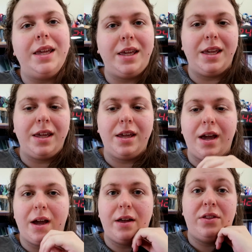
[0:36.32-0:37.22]
He
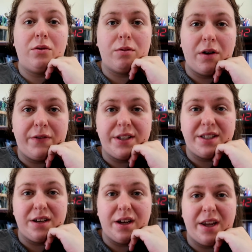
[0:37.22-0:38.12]
had the
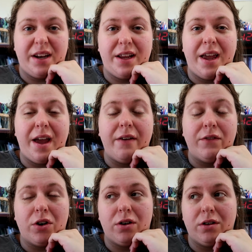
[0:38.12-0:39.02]
roughest night
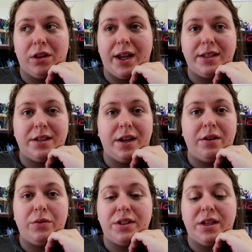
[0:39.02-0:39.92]
ever last night.
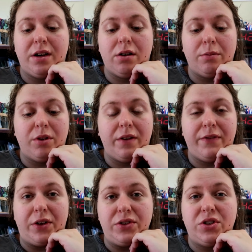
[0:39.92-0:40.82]
It was terrible. I
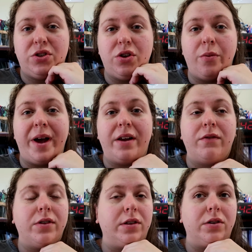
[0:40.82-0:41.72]
felt so bad
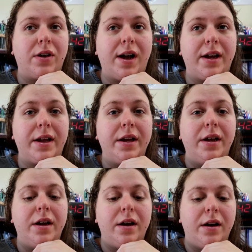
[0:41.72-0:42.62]
for the little guy.
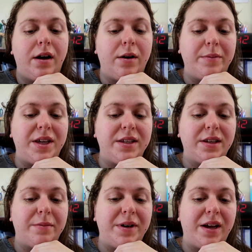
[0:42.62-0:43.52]
He's
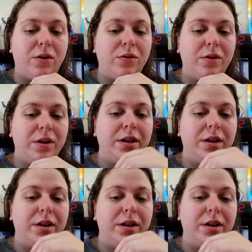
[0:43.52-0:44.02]
up now.